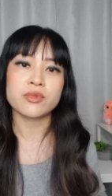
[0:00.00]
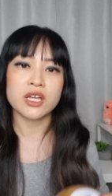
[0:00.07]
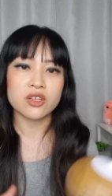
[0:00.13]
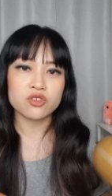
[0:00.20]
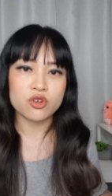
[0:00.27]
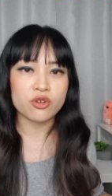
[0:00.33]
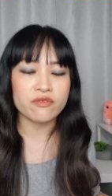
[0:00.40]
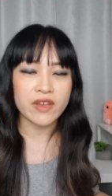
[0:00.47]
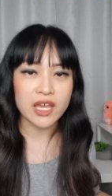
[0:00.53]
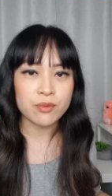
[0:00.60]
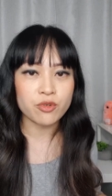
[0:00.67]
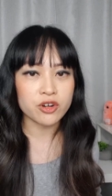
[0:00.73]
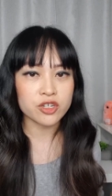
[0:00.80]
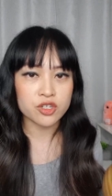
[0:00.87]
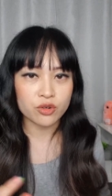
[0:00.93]
something into a
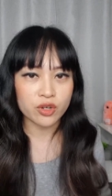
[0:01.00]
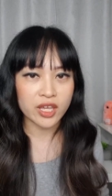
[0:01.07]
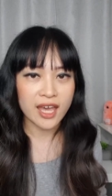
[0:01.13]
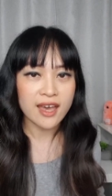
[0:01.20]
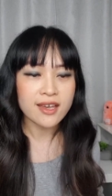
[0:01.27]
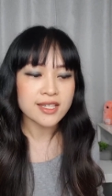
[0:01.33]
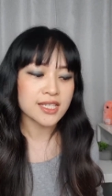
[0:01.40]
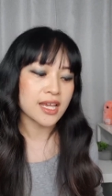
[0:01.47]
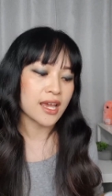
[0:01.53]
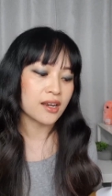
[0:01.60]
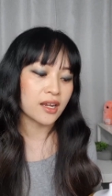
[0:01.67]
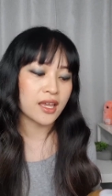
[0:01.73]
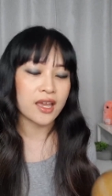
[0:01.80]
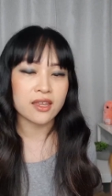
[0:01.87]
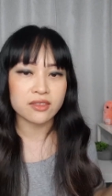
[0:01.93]
vapor, into a gas,
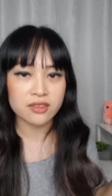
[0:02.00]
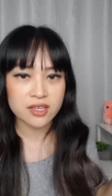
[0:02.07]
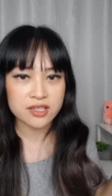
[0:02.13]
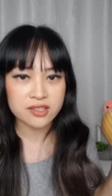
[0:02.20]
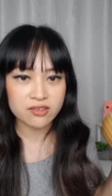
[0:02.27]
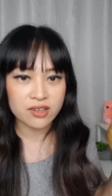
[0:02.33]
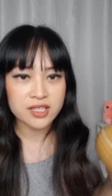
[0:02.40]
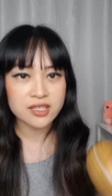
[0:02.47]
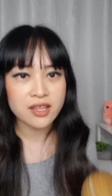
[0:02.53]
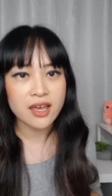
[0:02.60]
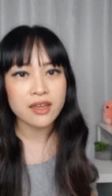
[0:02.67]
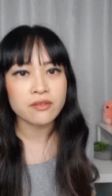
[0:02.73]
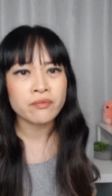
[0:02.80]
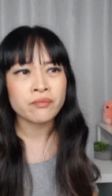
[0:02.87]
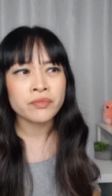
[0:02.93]
and again, this does
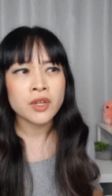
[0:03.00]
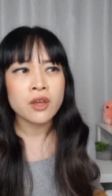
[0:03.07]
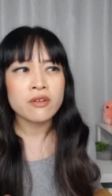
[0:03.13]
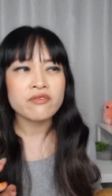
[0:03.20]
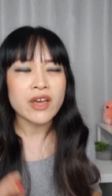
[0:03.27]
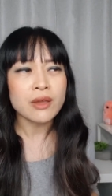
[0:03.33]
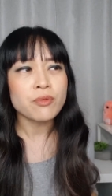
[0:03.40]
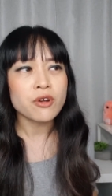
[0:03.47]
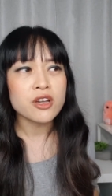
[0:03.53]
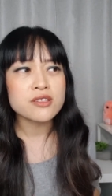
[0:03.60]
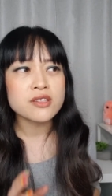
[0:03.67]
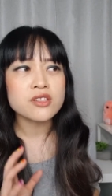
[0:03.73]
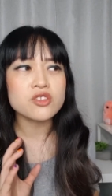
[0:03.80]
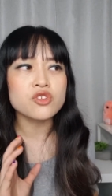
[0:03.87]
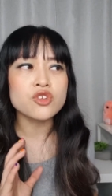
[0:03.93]
that.
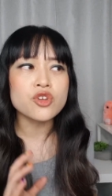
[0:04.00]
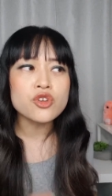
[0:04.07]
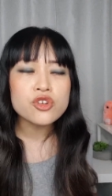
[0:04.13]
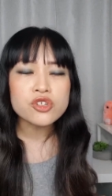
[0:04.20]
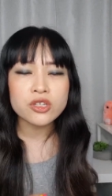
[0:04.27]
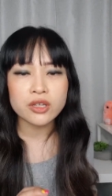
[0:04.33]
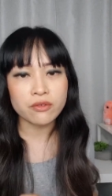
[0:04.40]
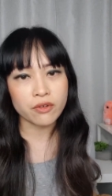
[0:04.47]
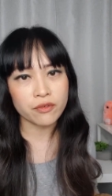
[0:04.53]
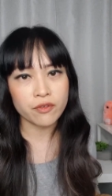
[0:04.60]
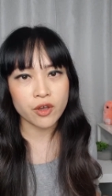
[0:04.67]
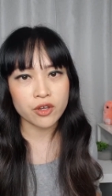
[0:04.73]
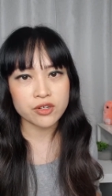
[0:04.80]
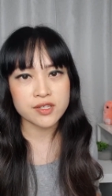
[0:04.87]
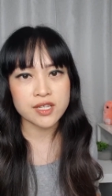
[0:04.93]
Vaporizers usually
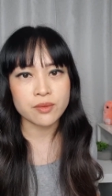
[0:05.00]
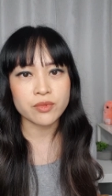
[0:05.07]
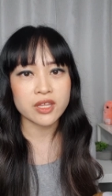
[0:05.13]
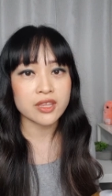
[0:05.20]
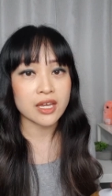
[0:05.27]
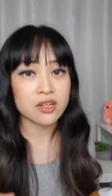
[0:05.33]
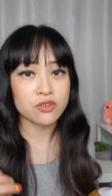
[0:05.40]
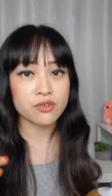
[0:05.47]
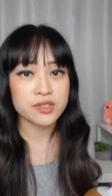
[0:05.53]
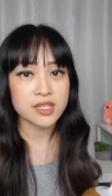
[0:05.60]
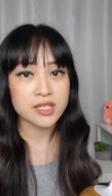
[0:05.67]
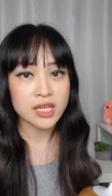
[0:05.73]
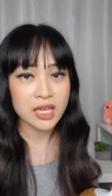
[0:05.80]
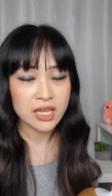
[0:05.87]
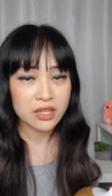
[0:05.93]
refer to something that
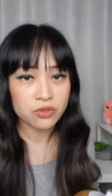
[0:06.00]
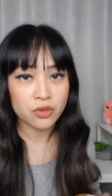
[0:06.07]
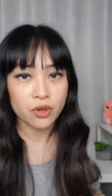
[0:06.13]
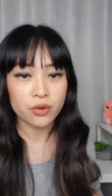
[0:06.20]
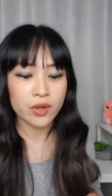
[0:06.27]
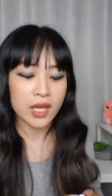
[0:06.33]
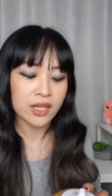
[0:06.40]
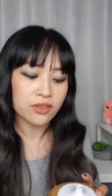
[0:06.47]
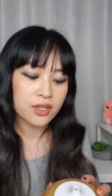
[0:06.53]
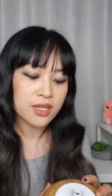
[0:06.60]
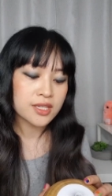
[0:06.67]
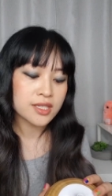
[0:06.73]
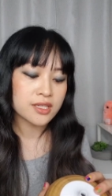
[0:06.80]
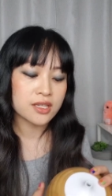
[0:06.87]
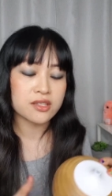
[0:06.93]
uses heat though, and
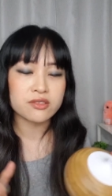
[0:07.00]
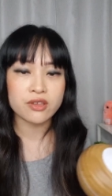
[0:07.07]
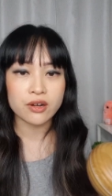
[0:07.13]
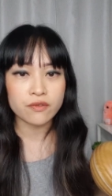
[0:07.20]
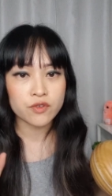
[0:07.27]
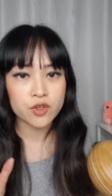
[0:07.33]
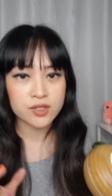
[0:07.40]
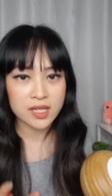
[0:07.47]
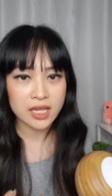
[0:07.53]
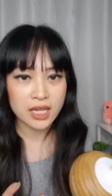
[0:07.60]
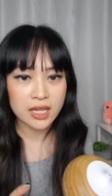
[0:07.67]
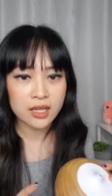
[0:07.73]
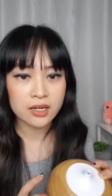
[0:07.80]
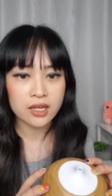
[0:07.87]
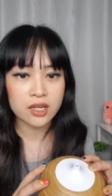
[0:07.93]
this, instead of using
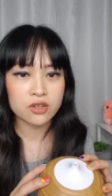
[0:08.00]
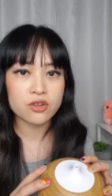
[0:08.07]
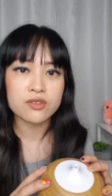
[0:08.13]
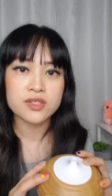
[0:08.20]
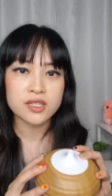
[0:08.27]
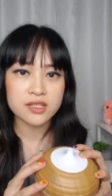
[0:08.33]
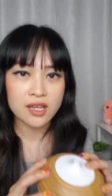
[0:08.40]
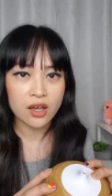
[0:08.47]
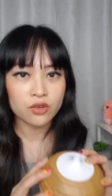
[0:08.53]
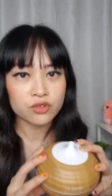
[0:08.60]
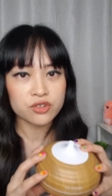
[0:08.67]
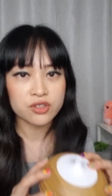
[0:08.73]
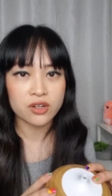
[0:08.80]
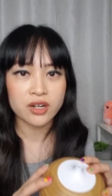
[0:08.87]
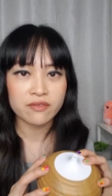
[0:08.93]
heat, it uses
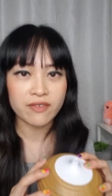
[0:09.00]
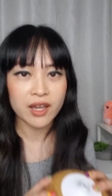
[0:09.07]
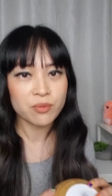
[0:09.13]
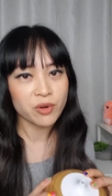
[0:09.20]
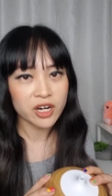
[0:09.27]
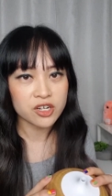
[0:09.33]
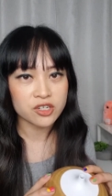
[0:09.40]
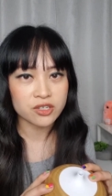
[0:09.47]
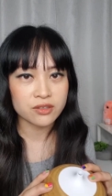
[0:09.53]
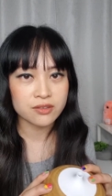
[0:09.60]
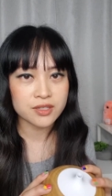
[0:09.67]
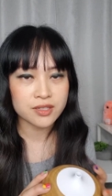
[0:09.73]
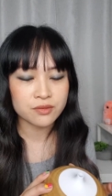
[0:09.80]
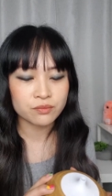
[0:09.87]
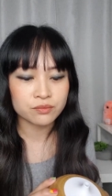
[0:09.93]
ultrasonic
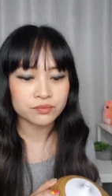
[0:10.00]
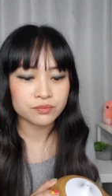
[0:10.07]
vibrations.